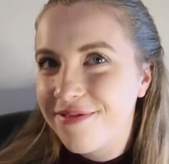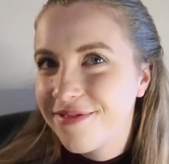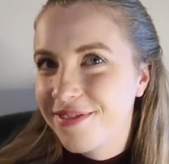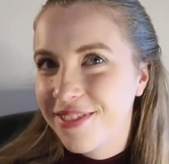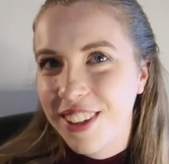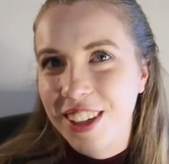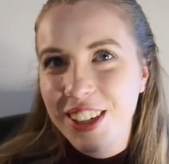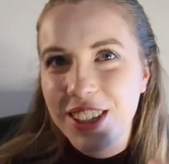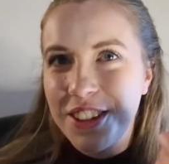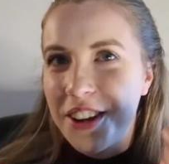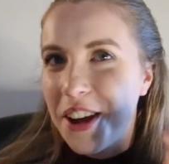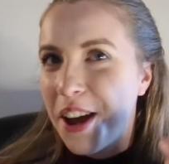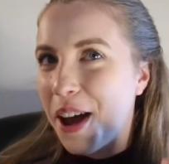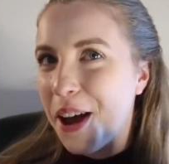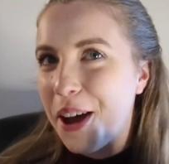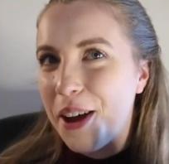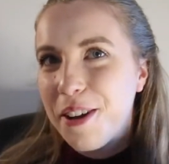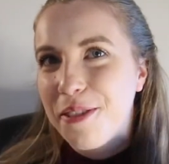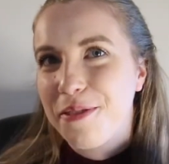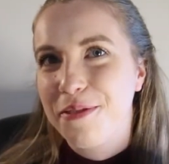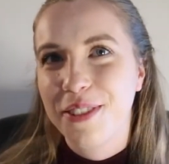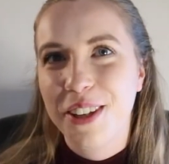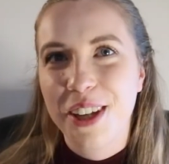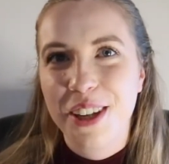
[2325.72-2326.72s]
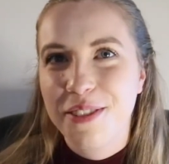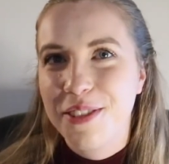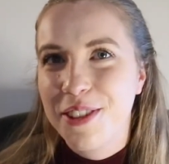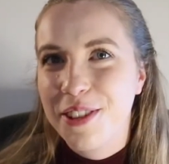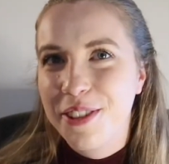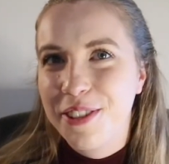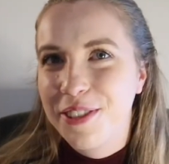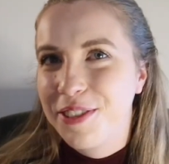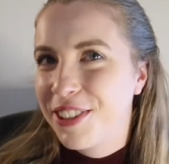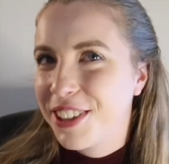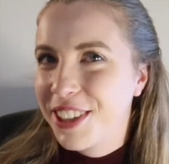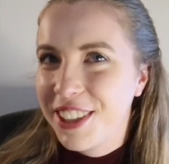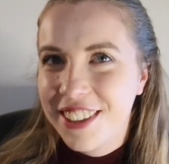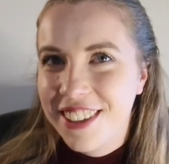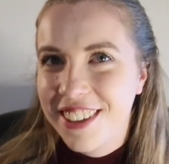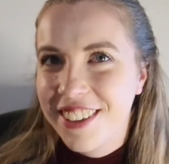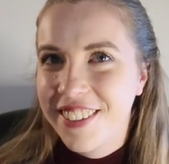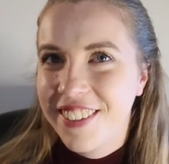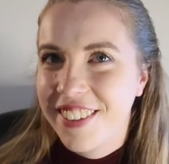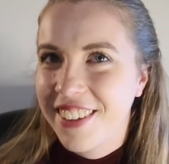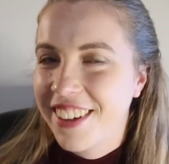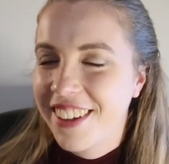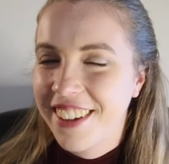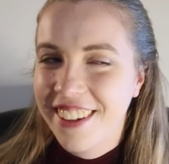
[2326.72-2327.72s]
good job, keep doing what you're
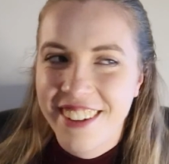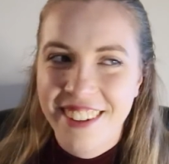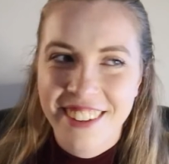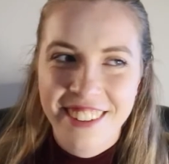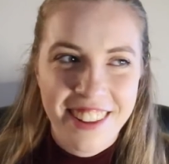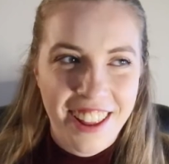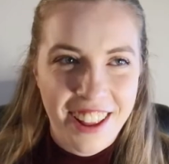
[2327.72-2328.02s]
doing.